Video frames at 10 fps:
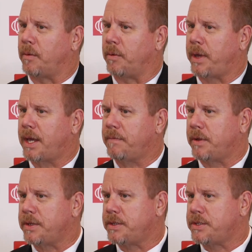Well, we have
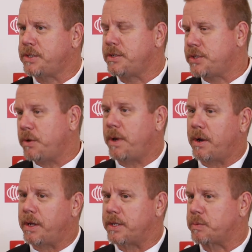two
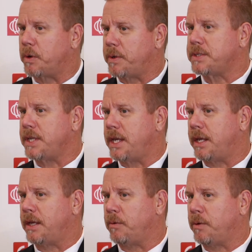areas where we see,
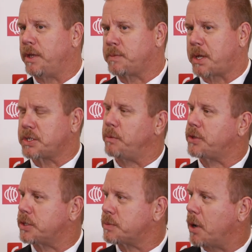especially with
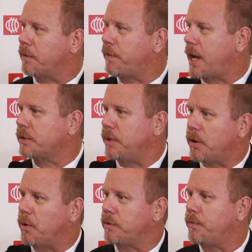the smart factory
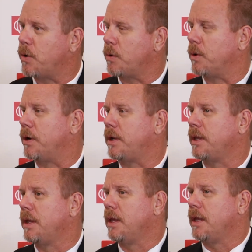going forward,
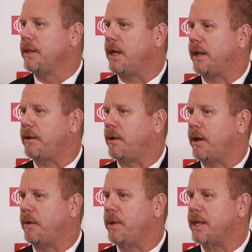
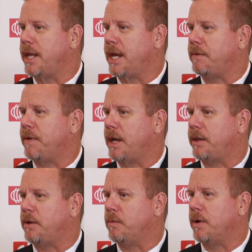that we can add
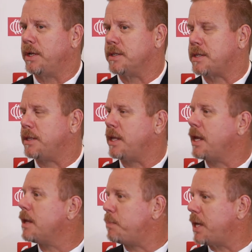value. One is in
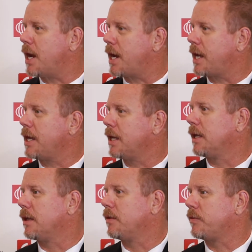the NPI,
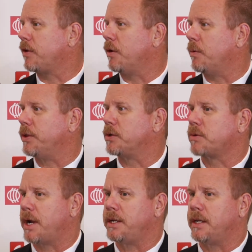so when they're
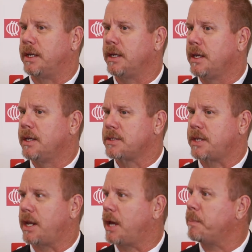trying to
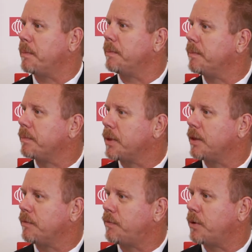set up
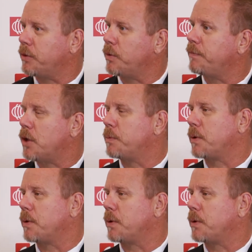for the reflow